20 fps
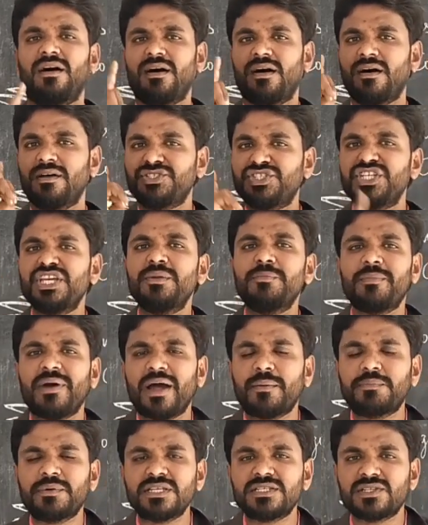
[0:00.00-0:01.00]

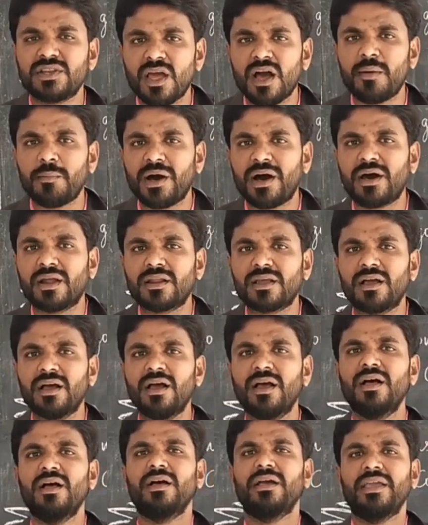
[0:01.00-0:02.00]
Jean-Baptiste
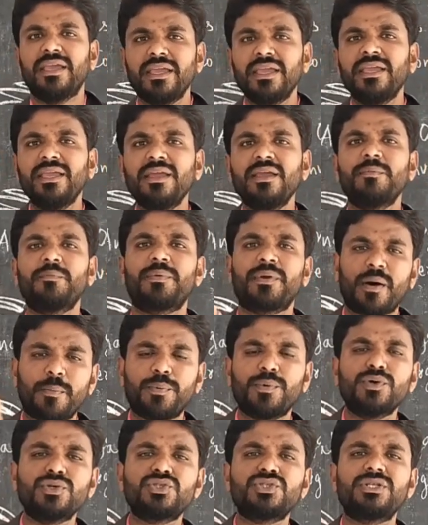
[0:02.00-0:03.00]
Lamarck, he
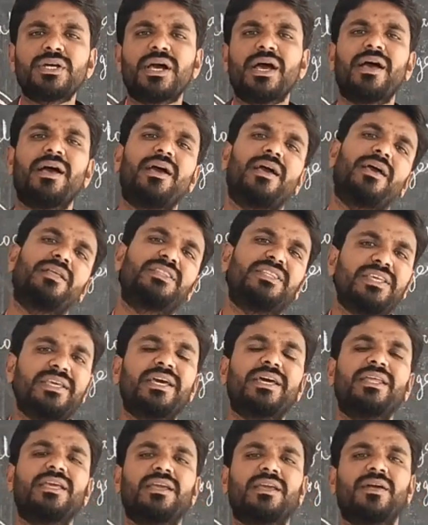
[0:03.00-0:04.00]
proposed a
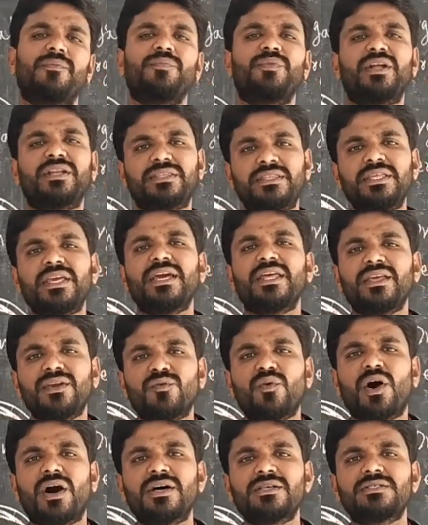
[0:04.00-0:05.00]
theory. That theory
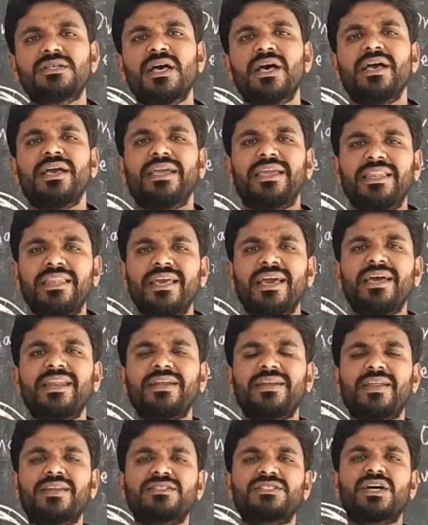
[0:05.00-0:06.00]
was
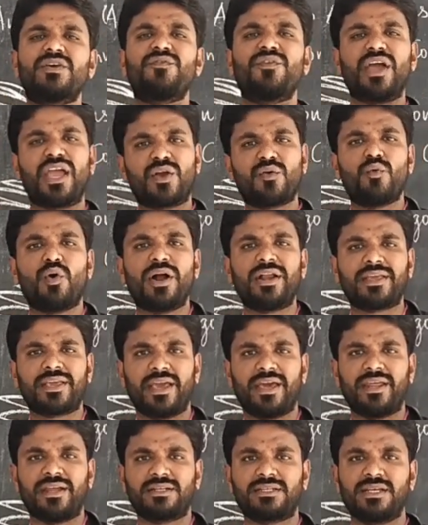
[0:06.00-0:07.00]
inheritance of acquired
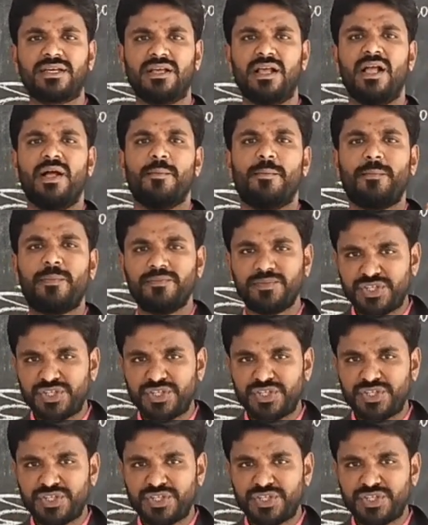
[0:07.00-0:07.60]
character.